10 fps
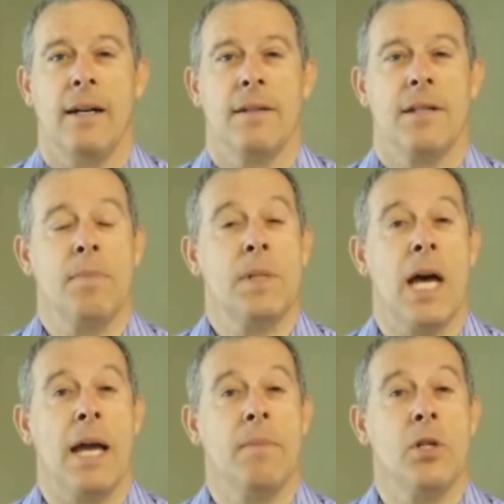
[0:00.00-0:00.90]

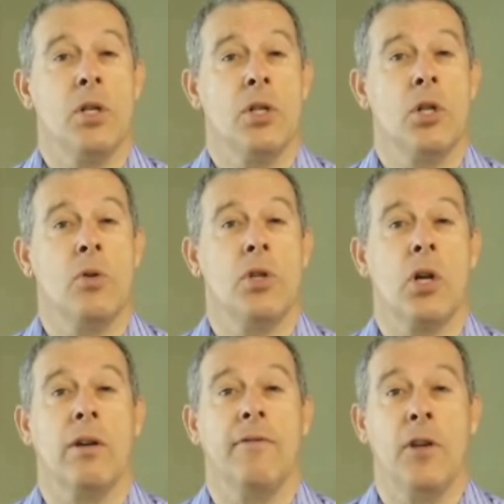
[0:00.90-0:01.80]
Sometimes students
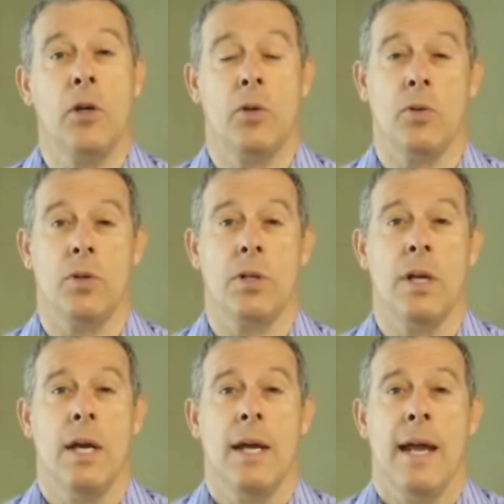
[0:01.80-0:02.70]
are confused
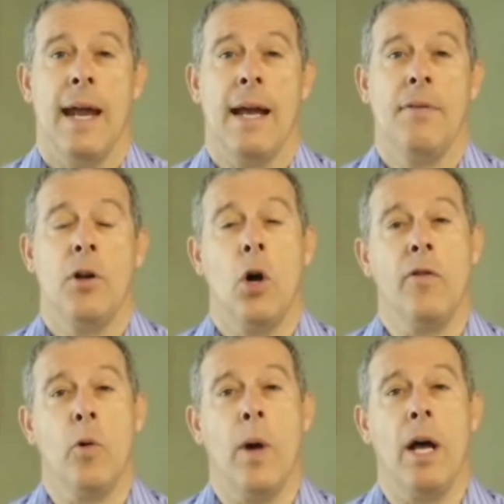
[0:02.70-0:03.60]
and they're
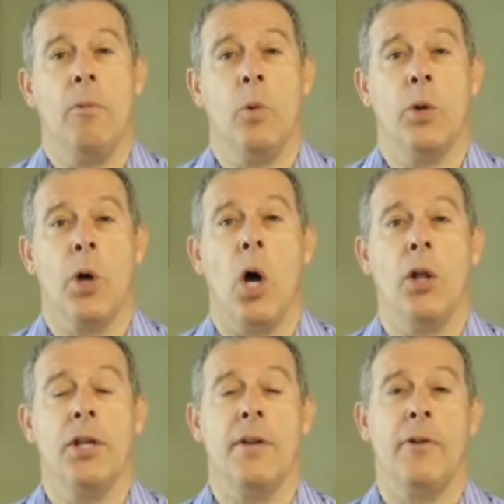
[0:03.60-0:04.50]
overwhelmed with
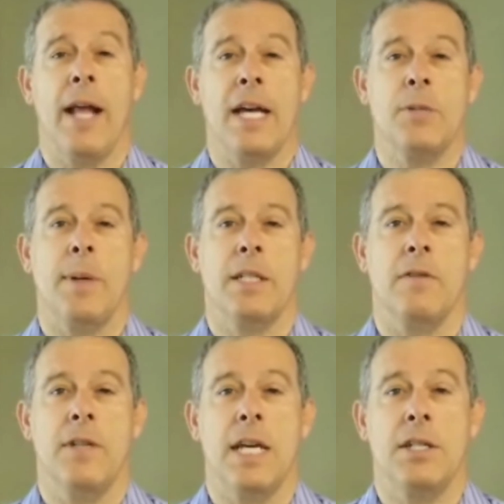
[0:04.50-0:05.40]
all the different aspects
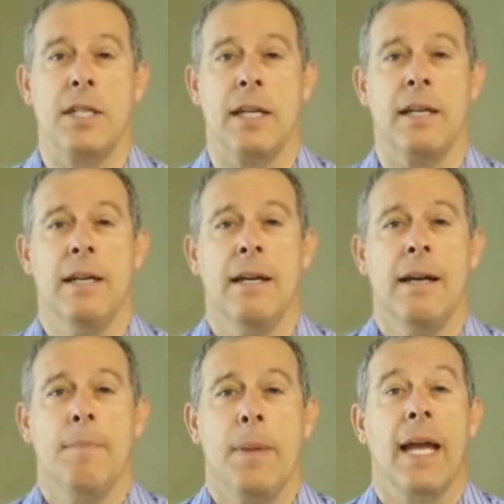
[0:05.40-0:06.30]
of testing,
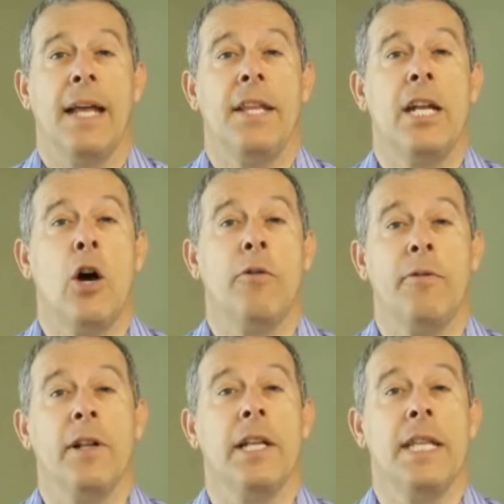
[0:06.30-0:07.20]
and they don't
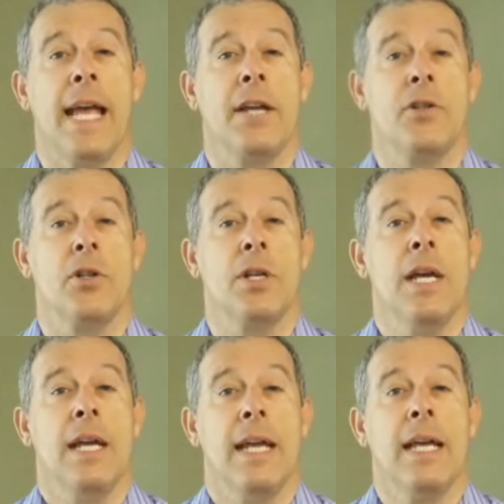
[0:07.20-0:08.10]
fill in the answers
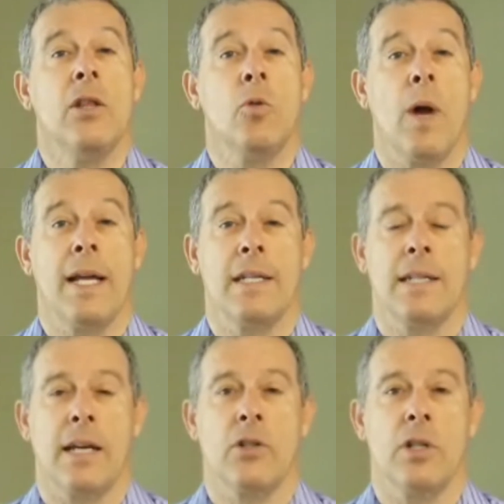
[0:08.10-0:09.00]
in the right
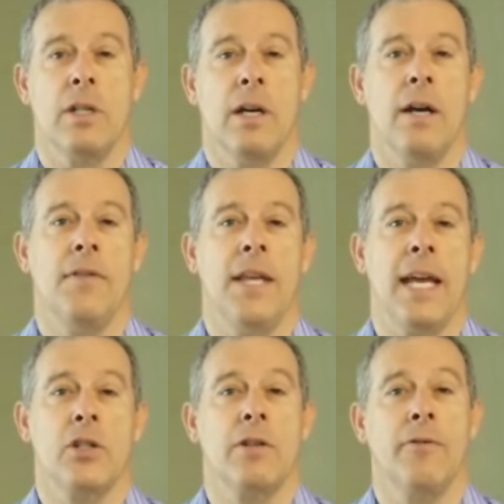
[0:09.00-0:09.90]
section of the
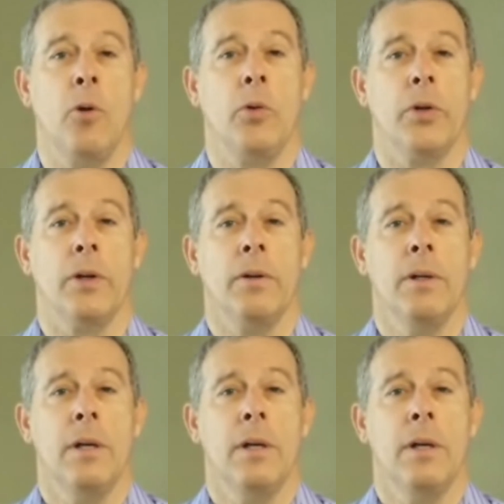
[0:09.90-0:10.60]
answer folder.